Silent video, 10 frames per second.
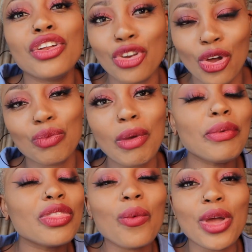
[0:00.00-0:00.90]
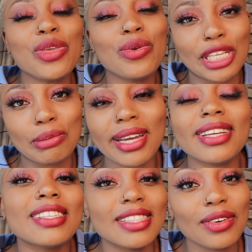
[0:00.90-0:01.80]
know, maybe the way you explain
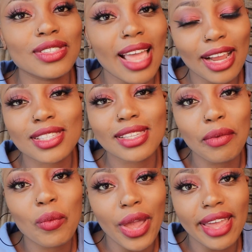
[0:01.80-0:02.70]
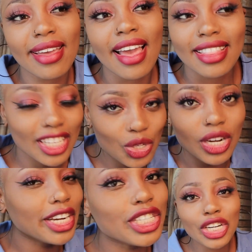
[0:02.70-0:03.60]
it is the exact same way that your
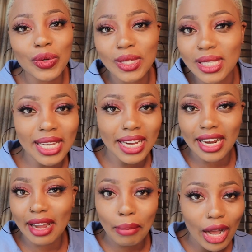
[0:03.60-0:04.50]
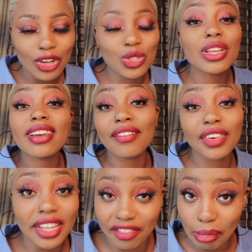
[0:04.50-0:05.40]
lecturer was thinking about. So
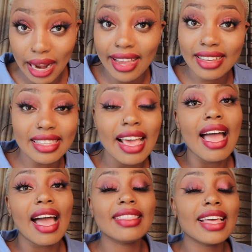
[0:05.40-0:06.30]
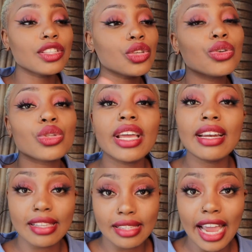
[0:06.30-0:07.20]
never leave blanks. And that's also
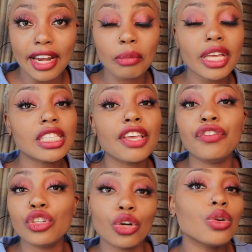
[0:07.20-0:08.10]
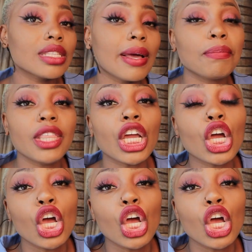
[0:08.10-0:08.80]
in assignments. If you don't know something,